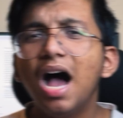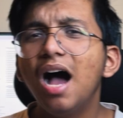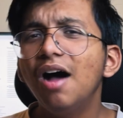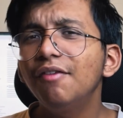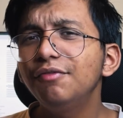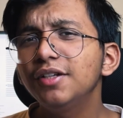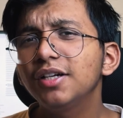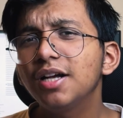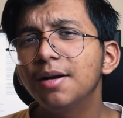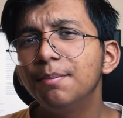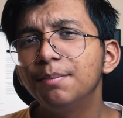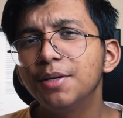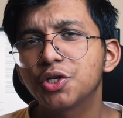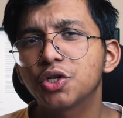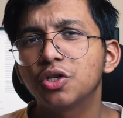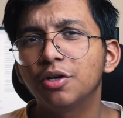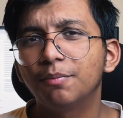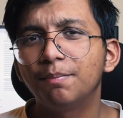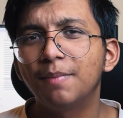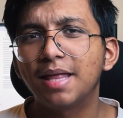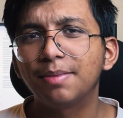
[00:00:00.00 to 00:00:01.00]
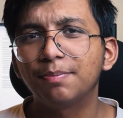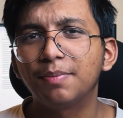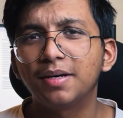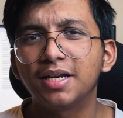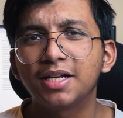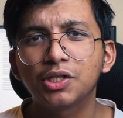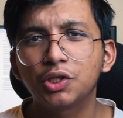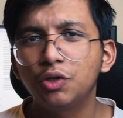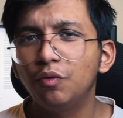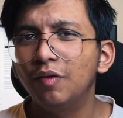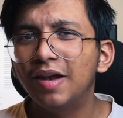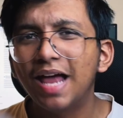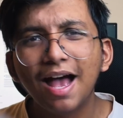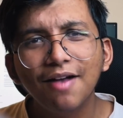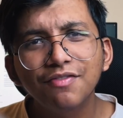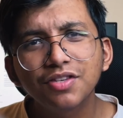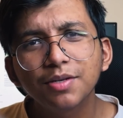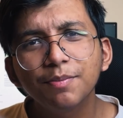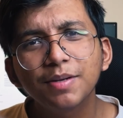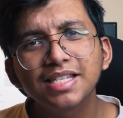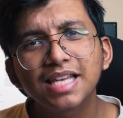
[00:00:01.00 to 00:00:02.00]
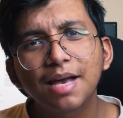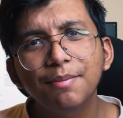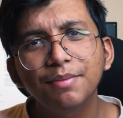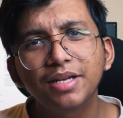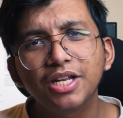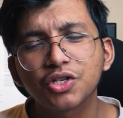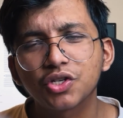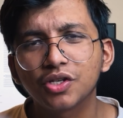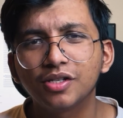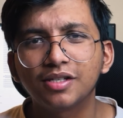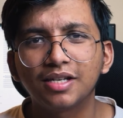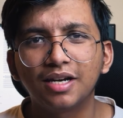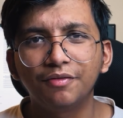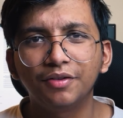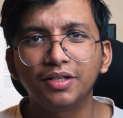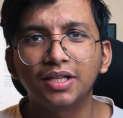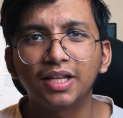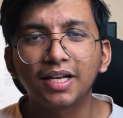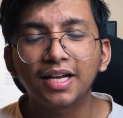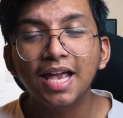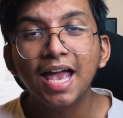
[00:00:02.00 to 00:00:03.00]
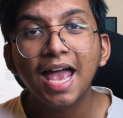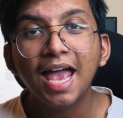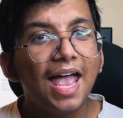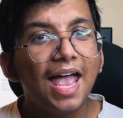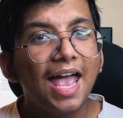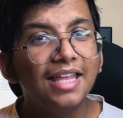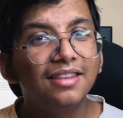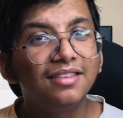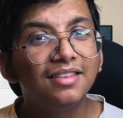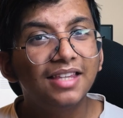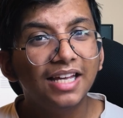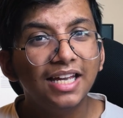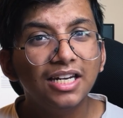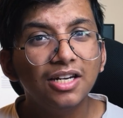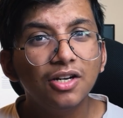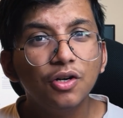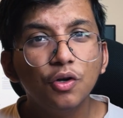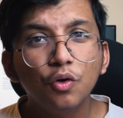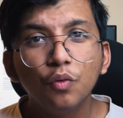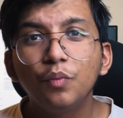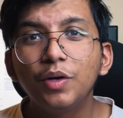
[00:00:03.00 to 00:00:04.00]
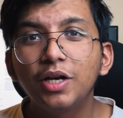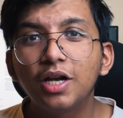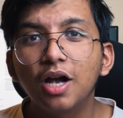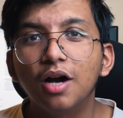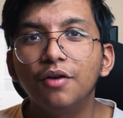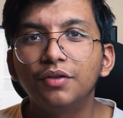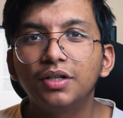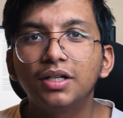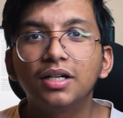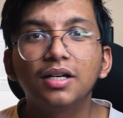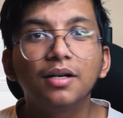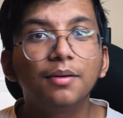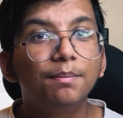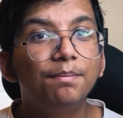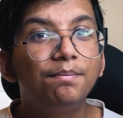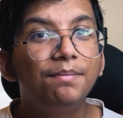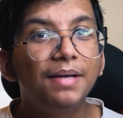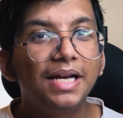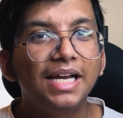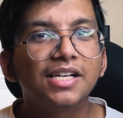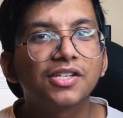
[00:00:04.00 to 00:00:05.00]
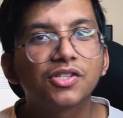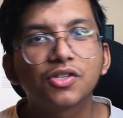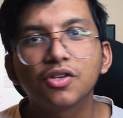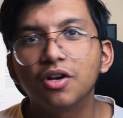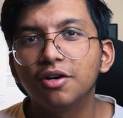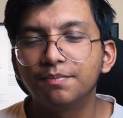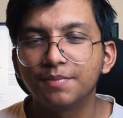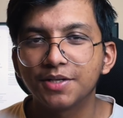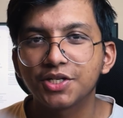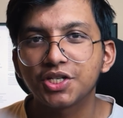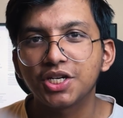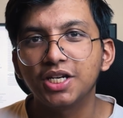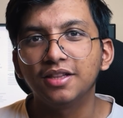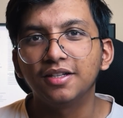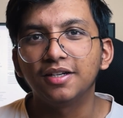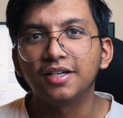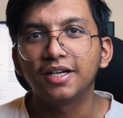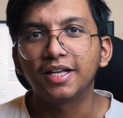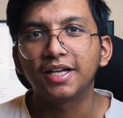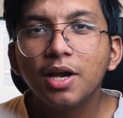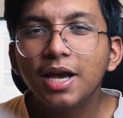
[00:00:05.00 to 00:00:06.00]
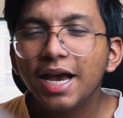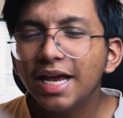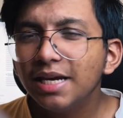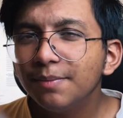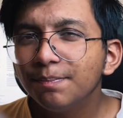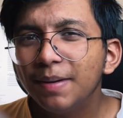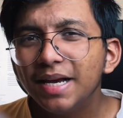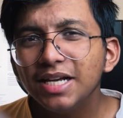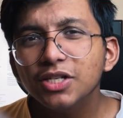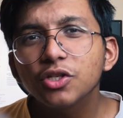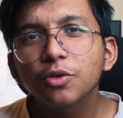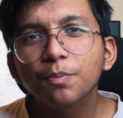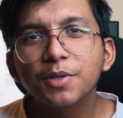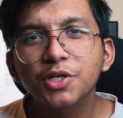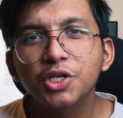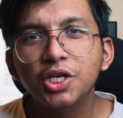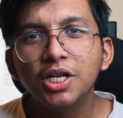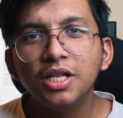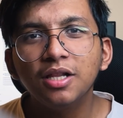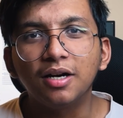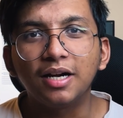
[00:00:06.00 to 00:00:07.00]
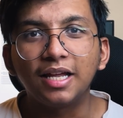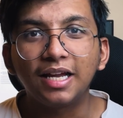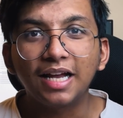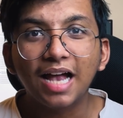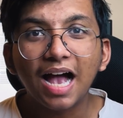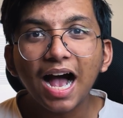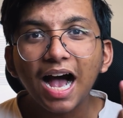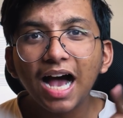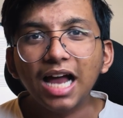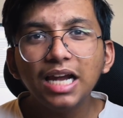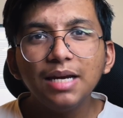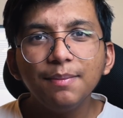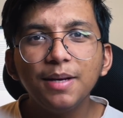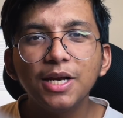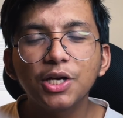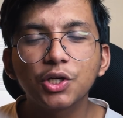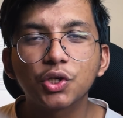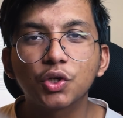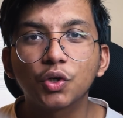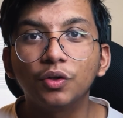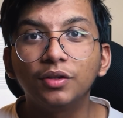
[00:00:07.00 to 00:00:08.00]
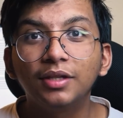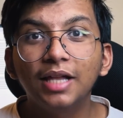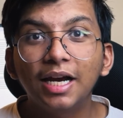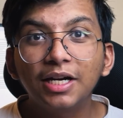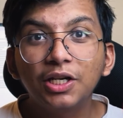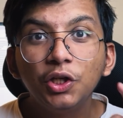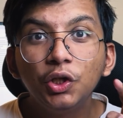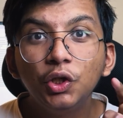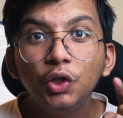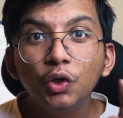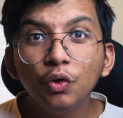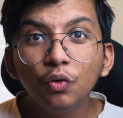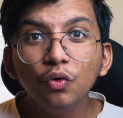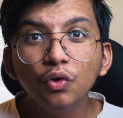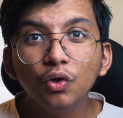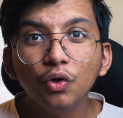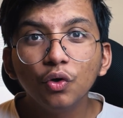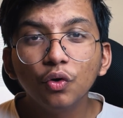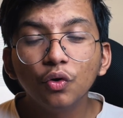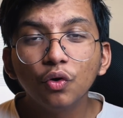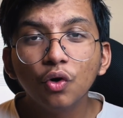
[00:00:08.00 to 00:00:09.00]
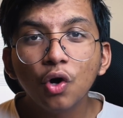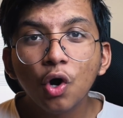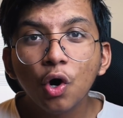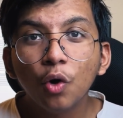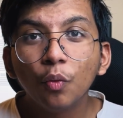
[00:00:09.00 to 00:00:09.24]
After completion of mathematics, you will have some examinations and everything, and then we cover base of machine learning. In base of machine learning, I'll make sure that you know